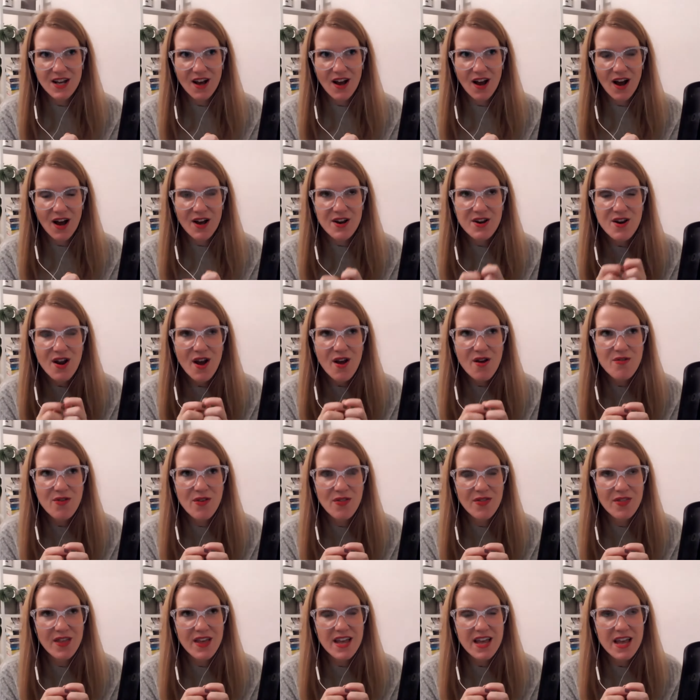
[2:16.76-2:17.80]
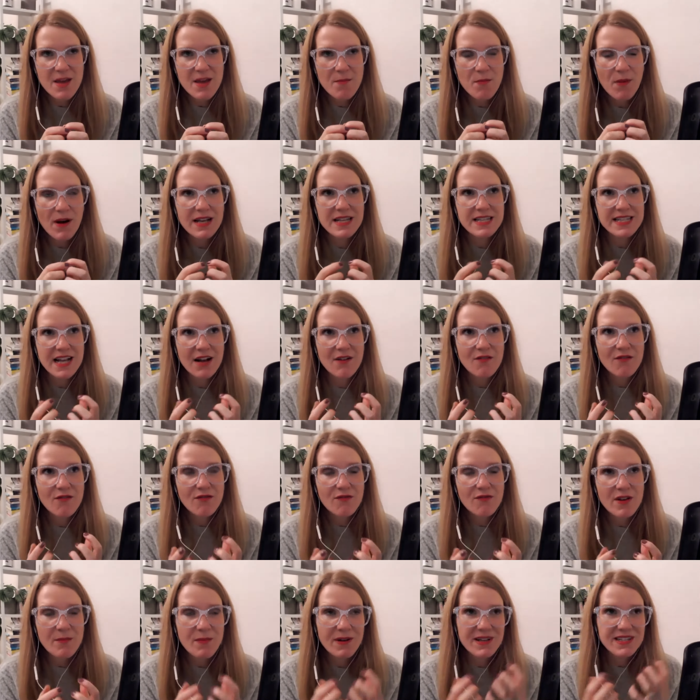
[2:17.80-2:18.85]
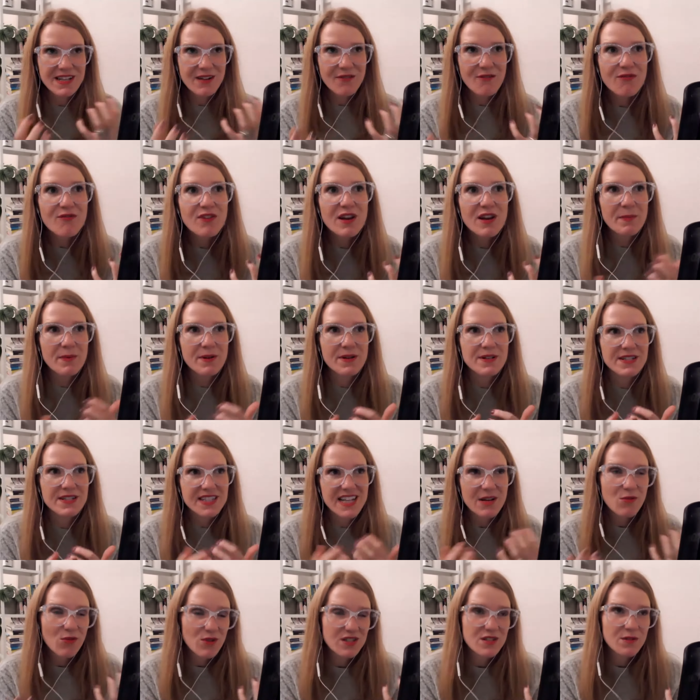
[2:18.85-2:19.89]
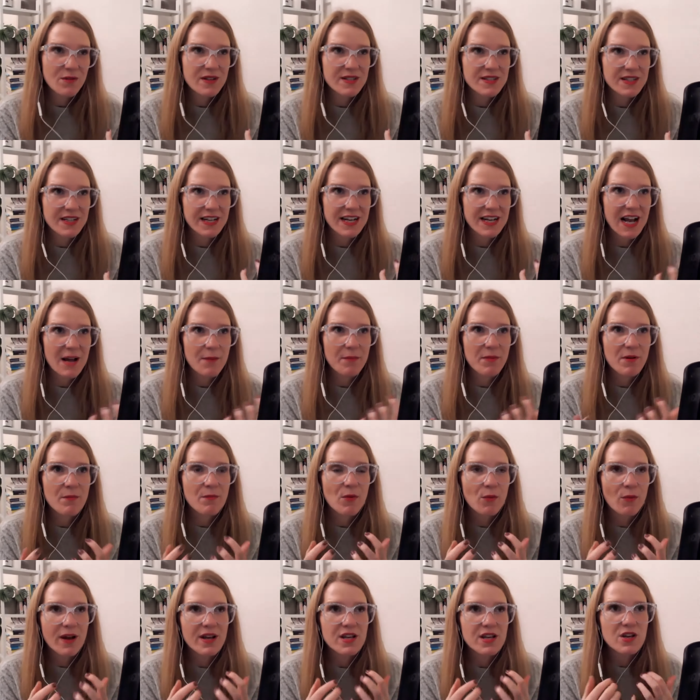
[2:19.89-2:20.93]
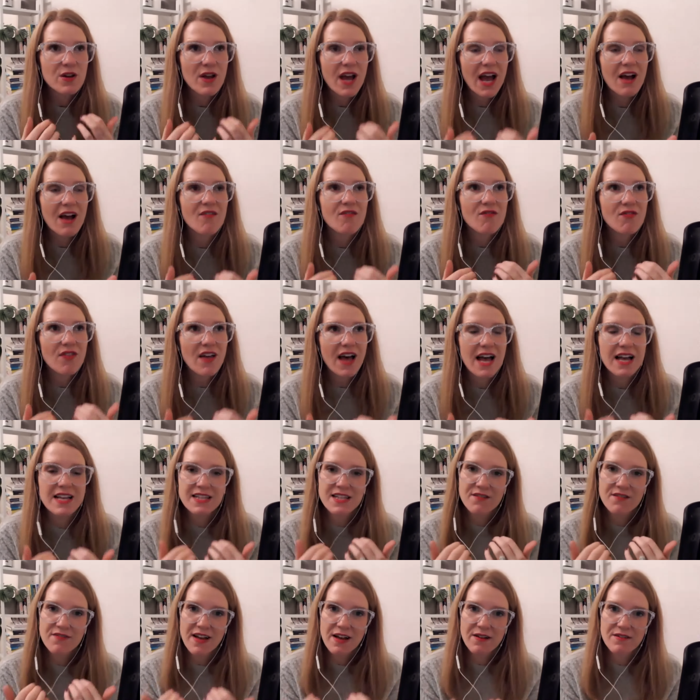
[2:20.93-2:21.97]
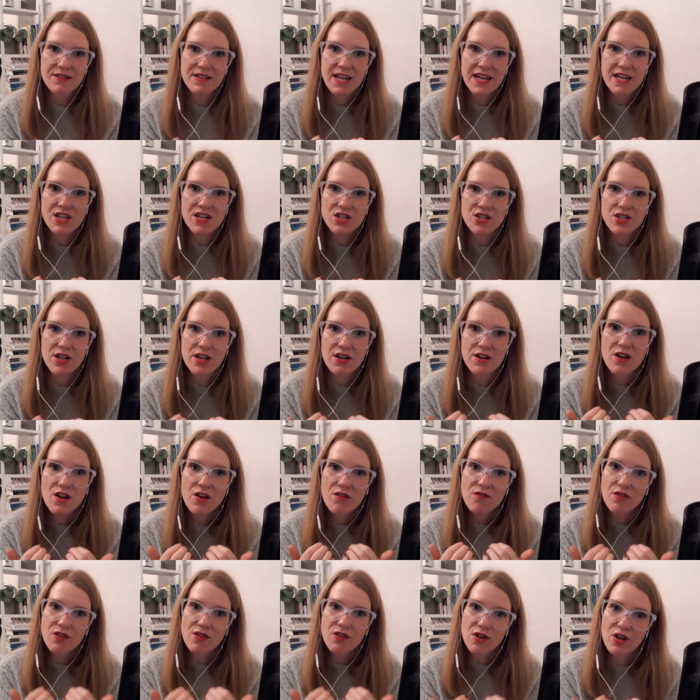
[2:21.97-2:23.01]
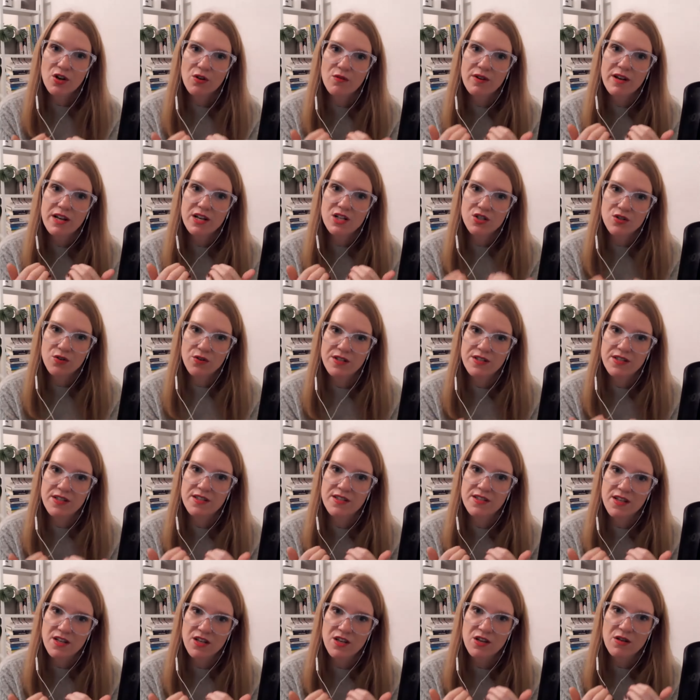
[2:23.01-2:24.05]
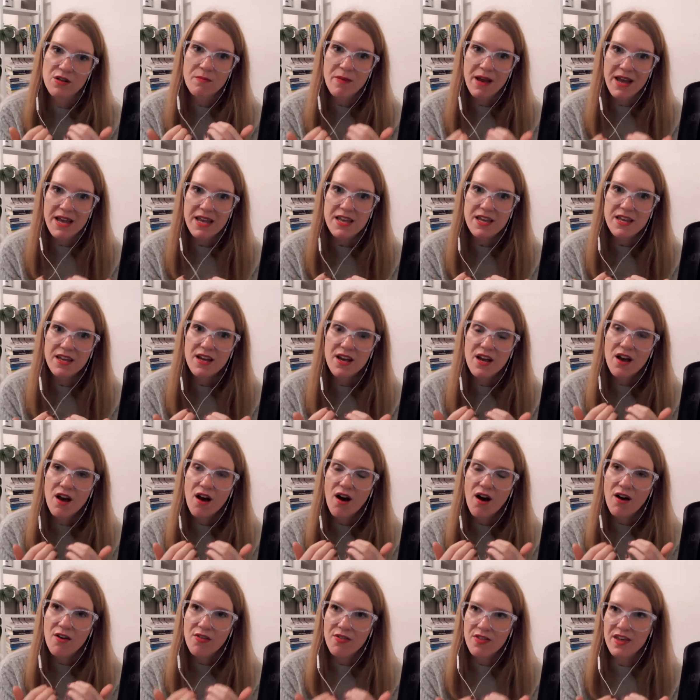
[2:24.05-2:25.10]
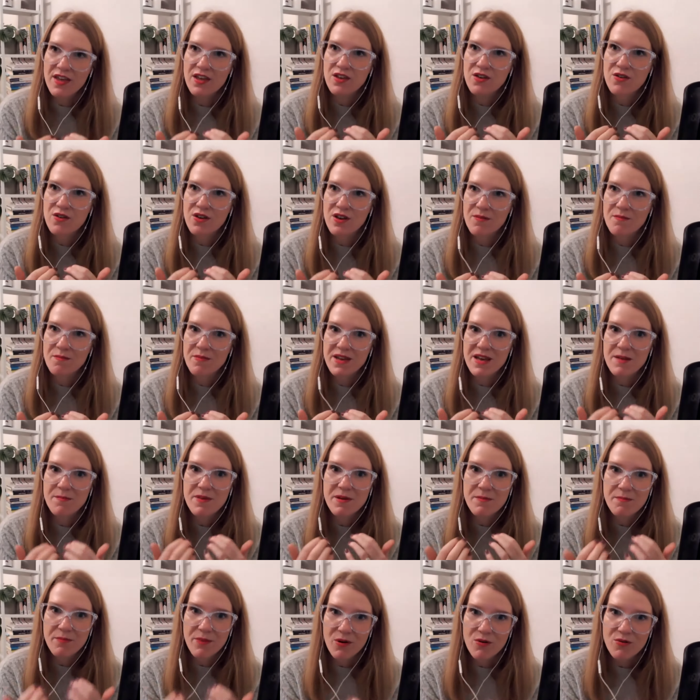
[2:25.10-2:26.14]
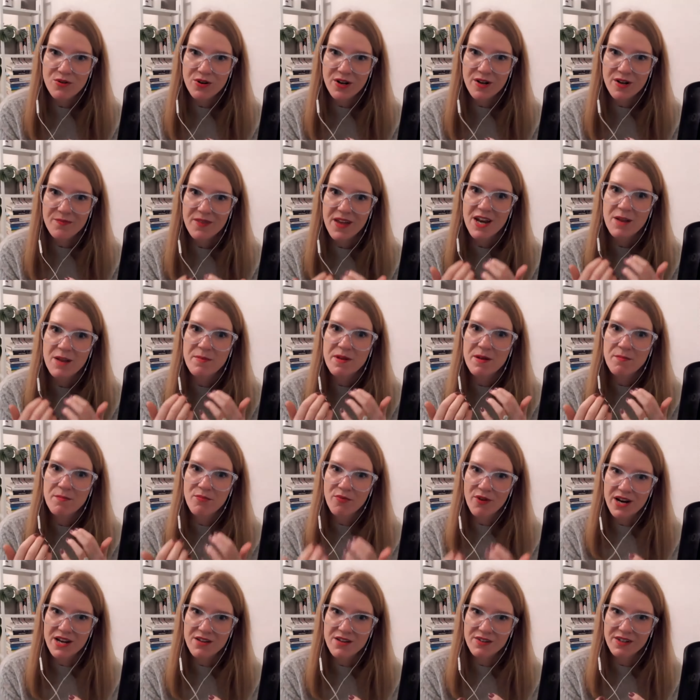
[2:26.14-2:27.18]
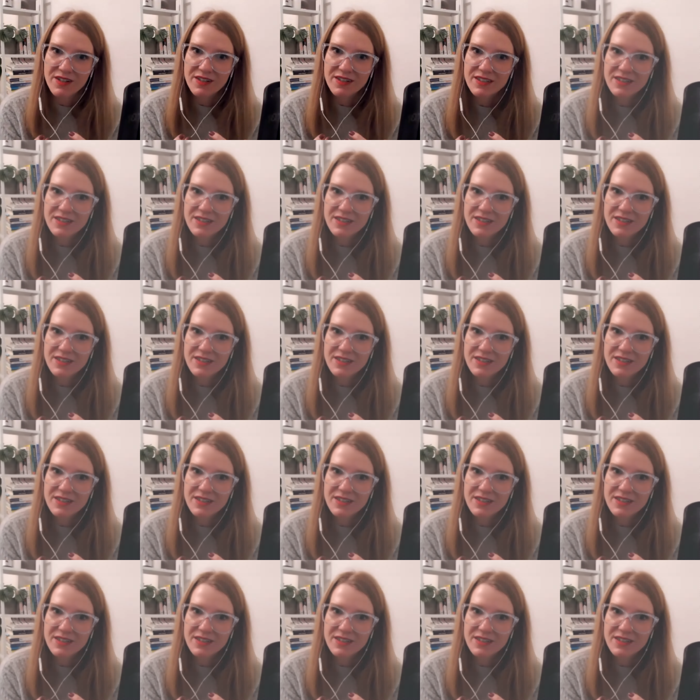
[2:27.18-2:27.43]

I know that it might sound it might sound flippant to say well, what's the worst that can happen, but when you have that as the foundation for the career choices that you make, I think you can be a bit bolder and a bit braver